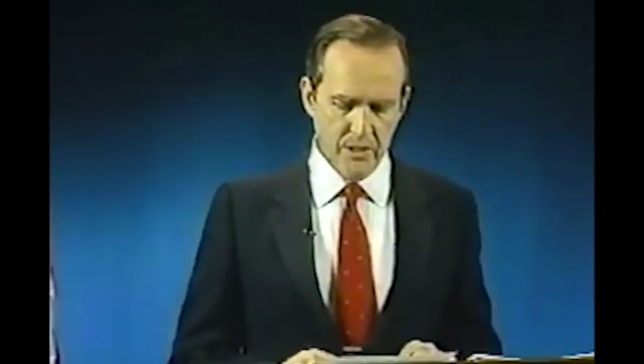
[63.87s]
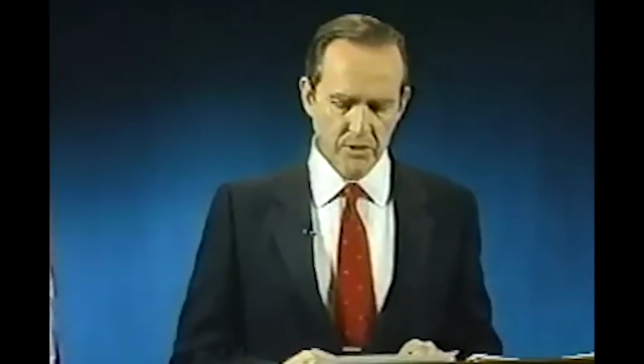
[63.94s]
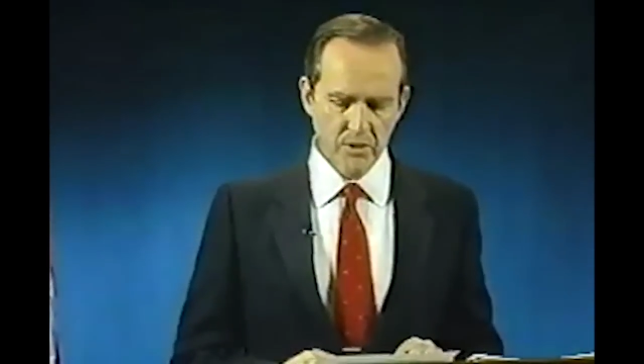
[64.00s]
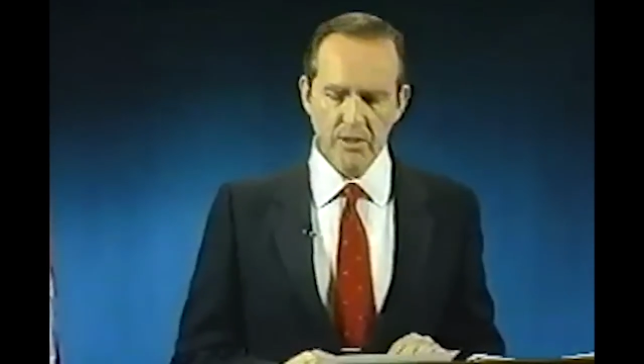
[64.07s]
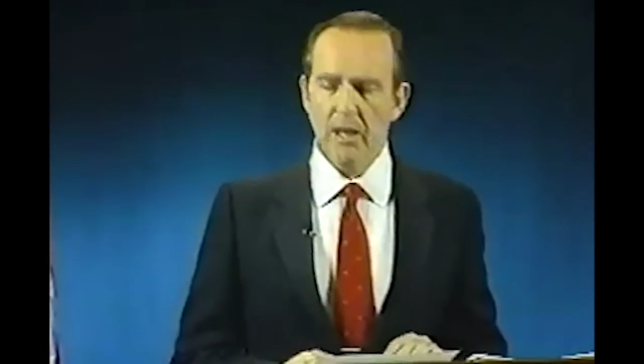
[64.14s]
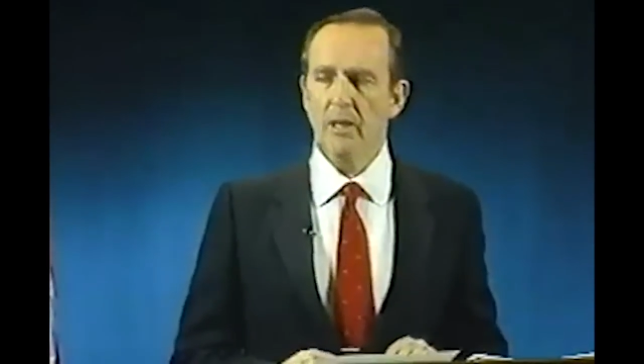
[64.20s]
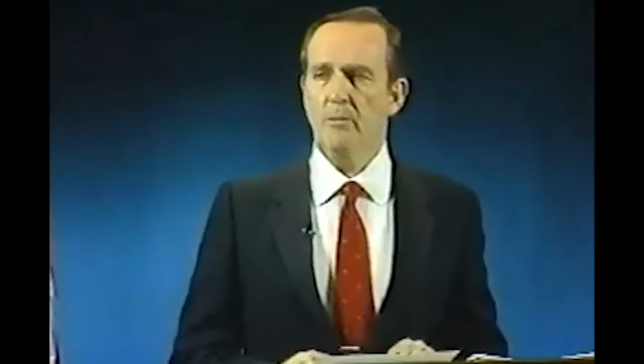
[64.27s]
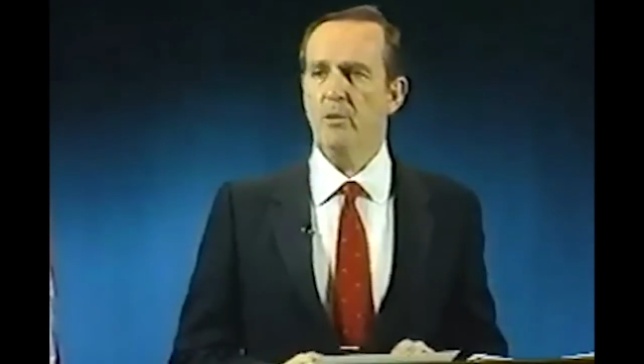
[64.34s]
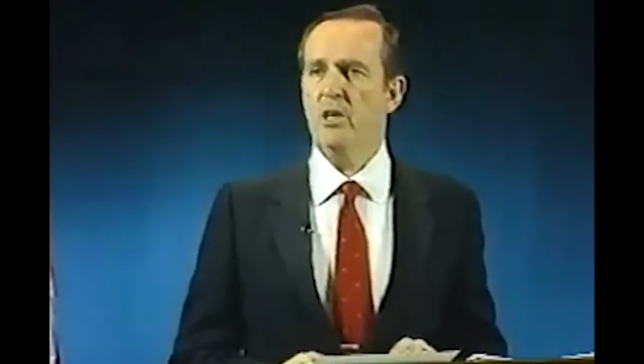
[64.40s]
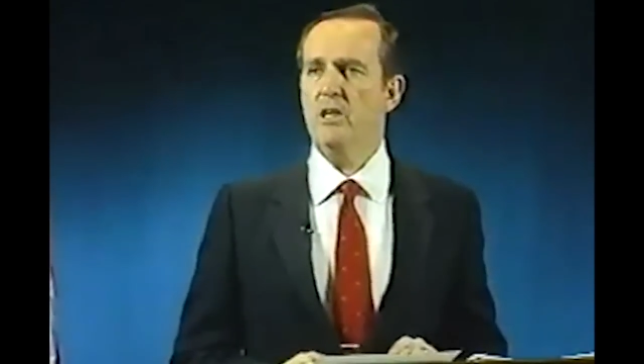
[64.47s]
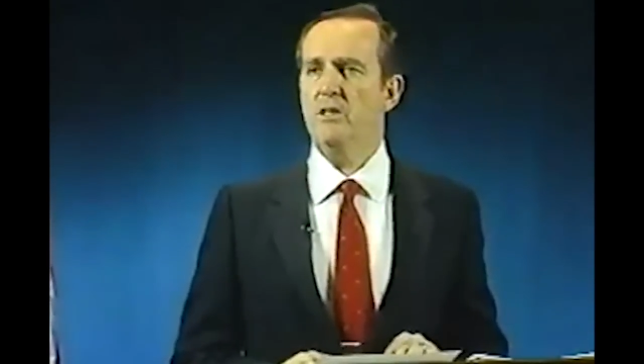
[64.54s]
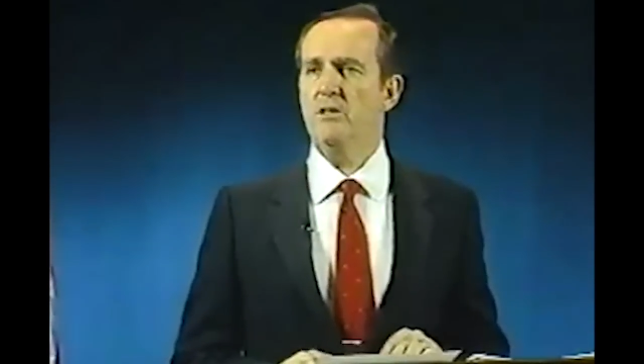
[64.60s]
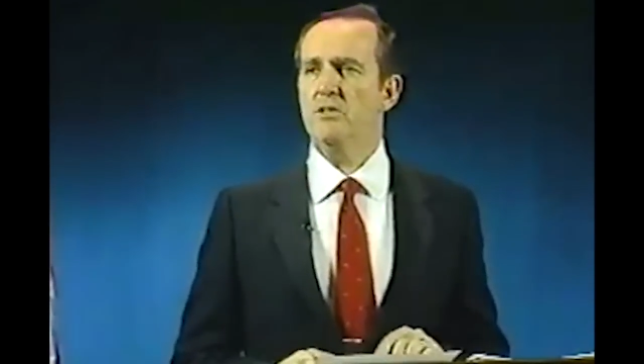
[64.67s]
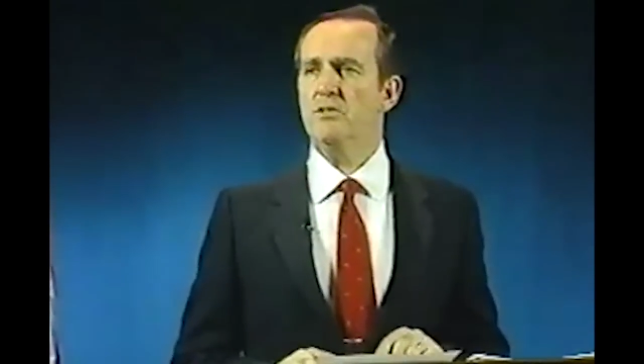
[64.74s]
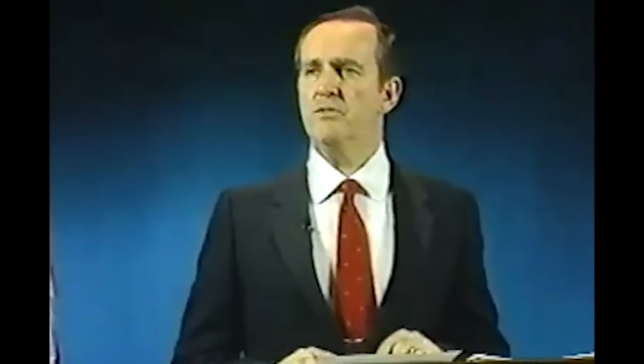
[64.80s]
had
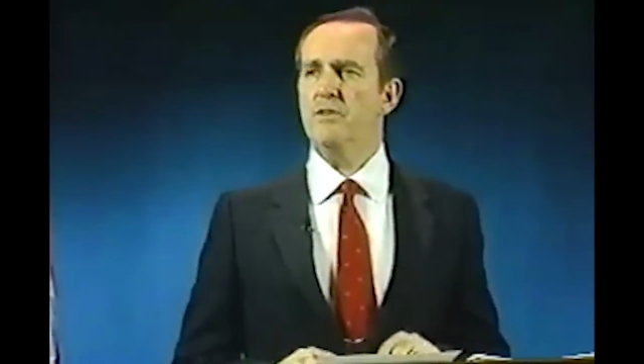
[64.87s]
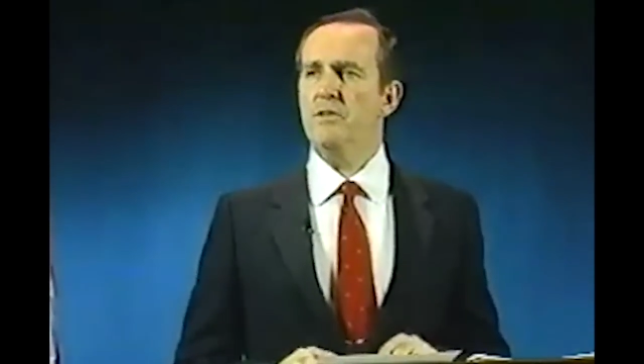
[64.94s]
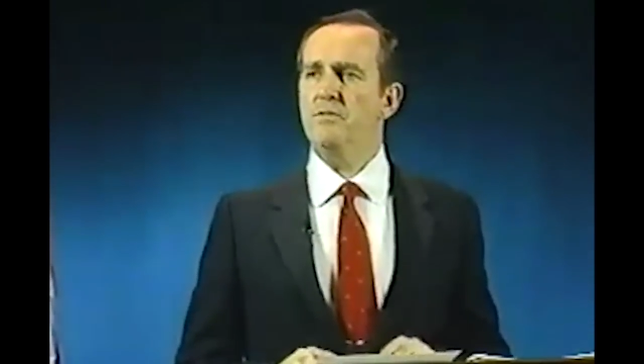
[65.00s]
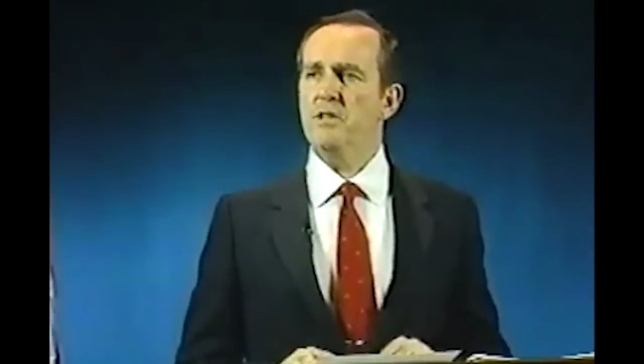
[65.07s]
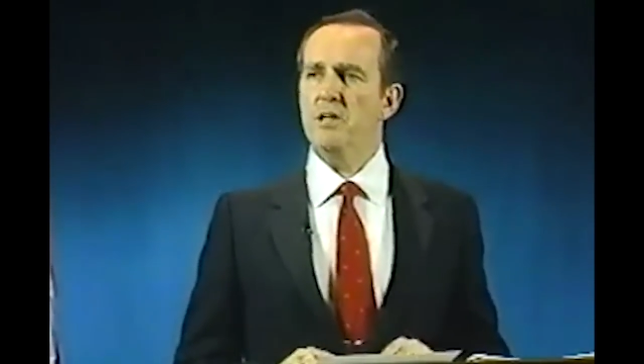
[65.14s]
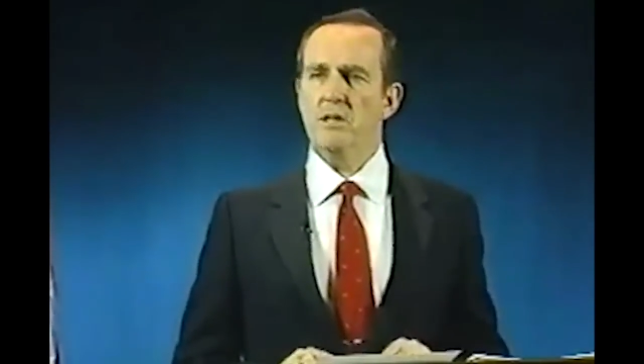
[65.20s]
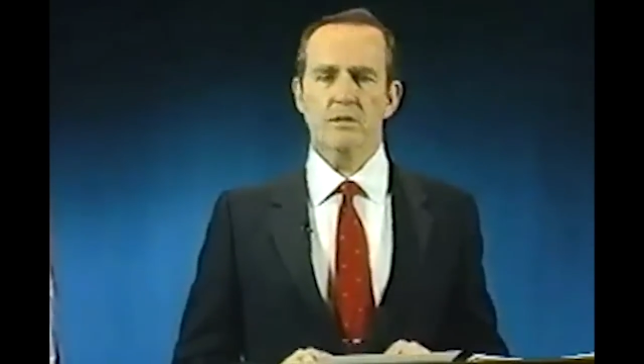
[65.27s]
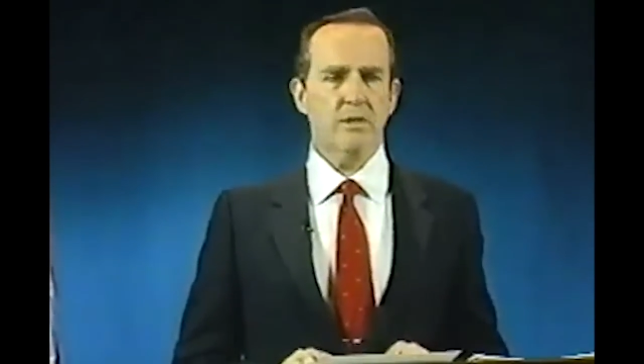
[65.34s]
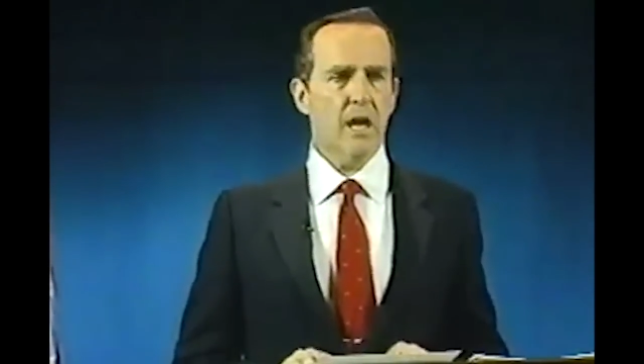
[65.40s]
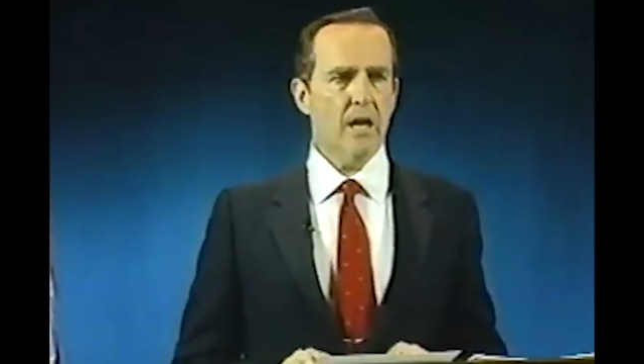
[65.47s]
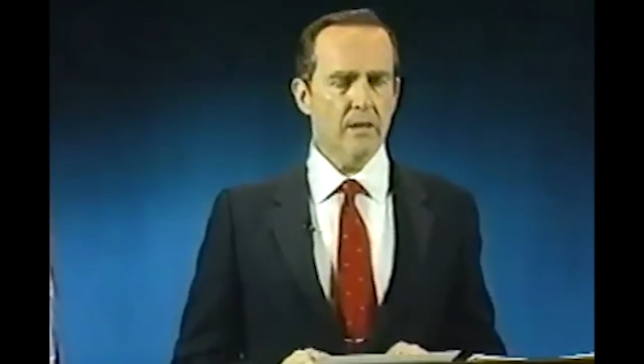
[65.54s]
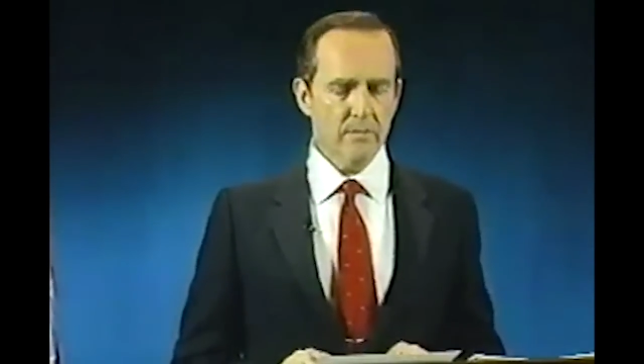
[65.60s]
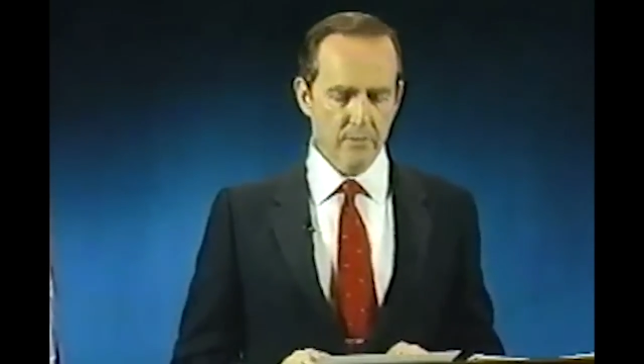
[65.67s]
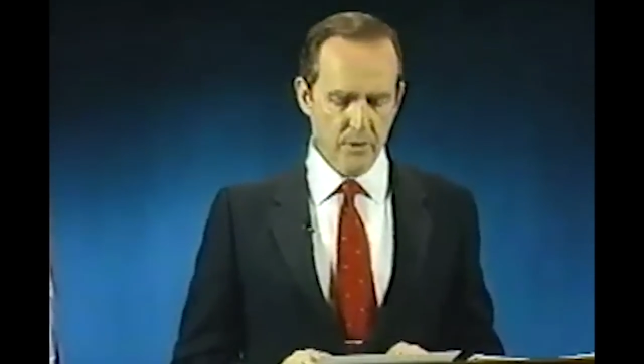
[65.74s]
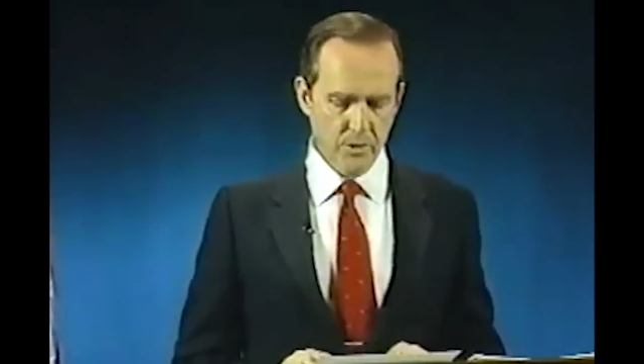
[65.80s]
celebrated its 50th
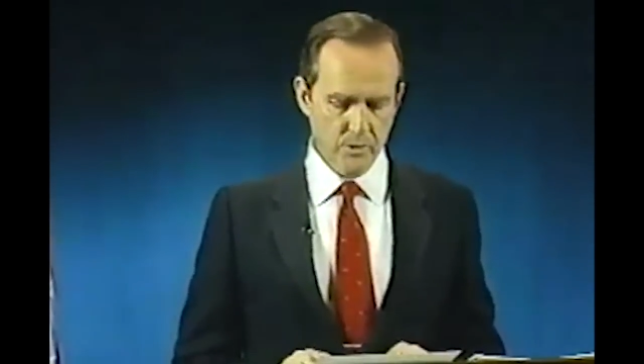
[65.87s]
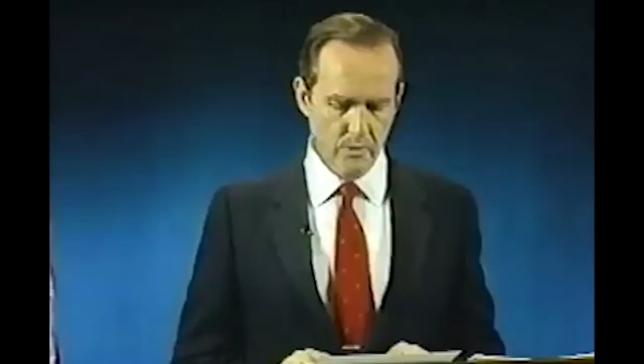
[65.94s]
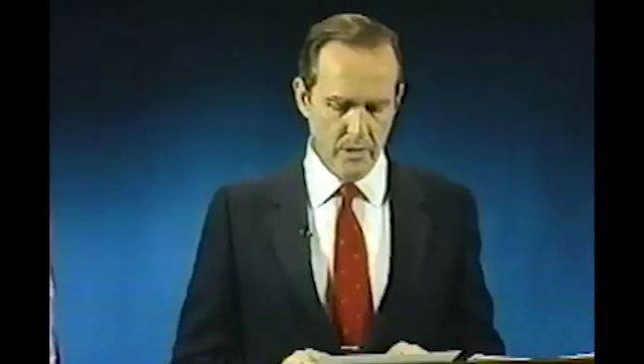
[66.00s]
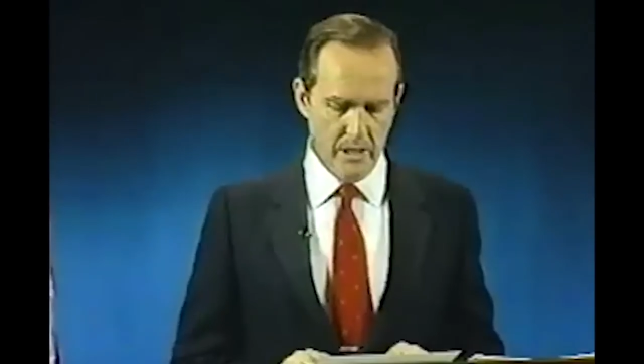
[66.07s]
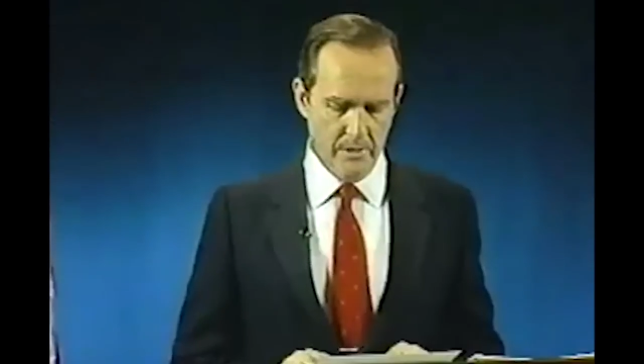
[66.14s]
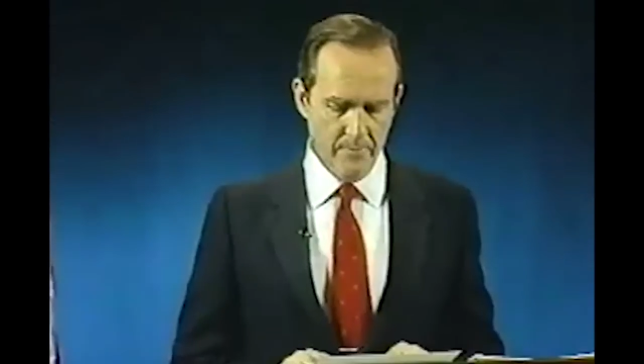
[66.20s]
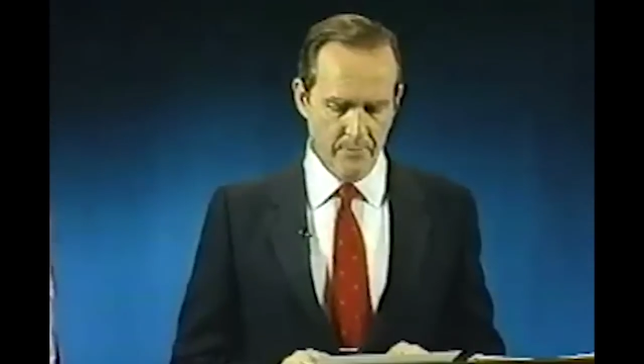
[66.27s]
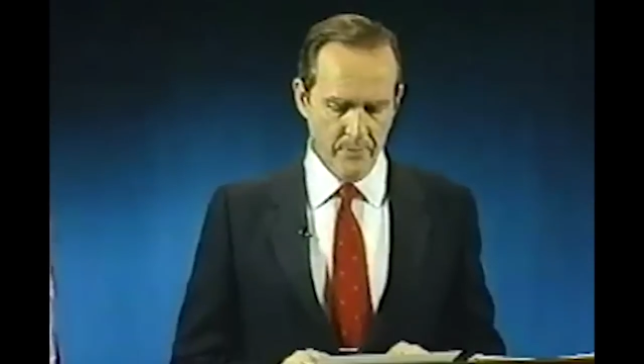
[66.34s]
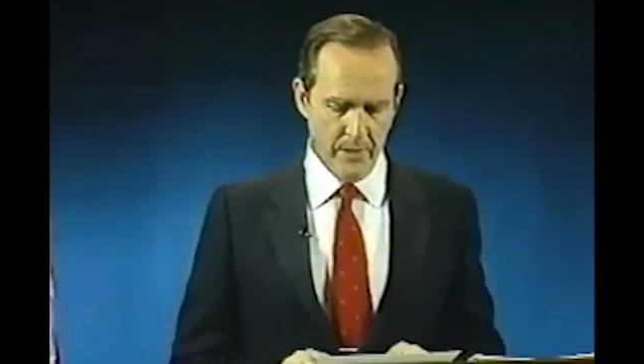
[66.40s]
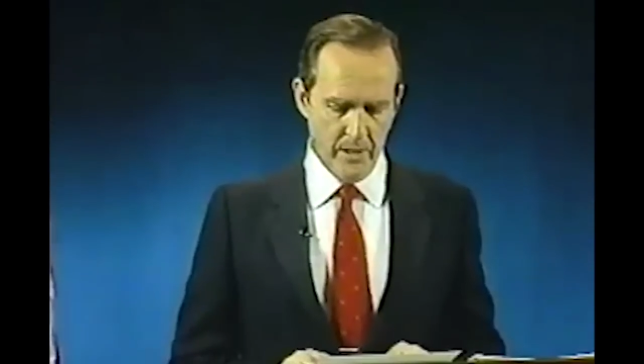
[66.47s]
anniversary,